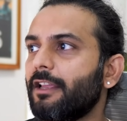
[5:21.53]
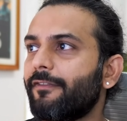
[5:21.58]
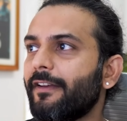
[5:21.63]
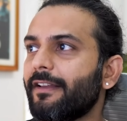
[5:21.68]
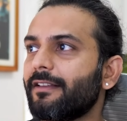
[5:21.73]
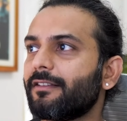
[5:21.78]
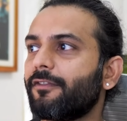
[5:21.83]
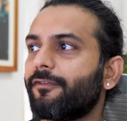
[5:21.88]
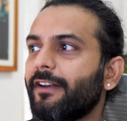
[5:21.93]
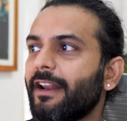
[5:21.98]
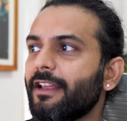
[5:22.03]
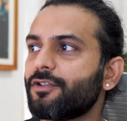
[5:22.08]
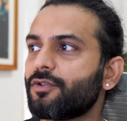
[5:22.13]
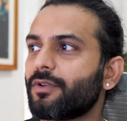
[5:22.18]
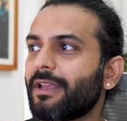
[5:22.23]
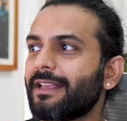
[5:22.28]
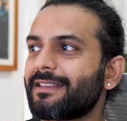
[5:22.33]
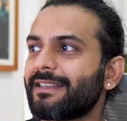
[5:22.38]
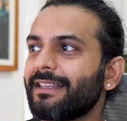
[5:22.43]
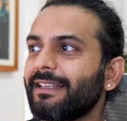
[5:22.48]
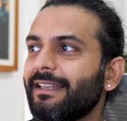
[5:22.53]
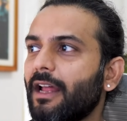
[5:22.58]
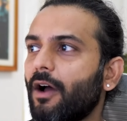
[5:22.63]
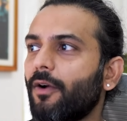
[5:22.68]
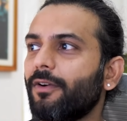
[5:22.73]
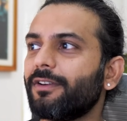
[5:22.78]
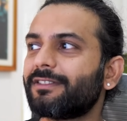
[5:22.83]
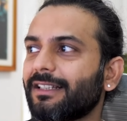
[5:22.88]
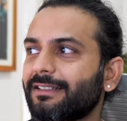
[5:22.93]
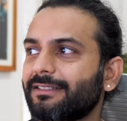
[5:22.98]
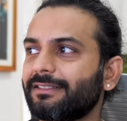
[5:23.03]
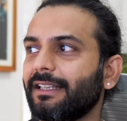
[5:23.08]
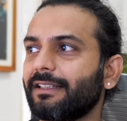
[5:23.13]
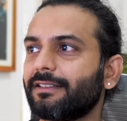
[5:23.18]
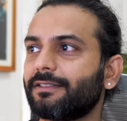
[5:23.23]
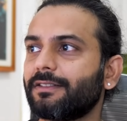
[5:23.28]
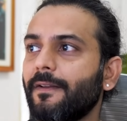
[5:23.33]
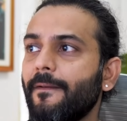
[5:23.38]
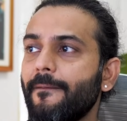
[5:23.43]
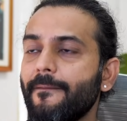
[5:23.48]
If I refresh, you can see now it's
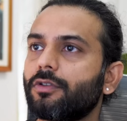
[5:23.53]
success.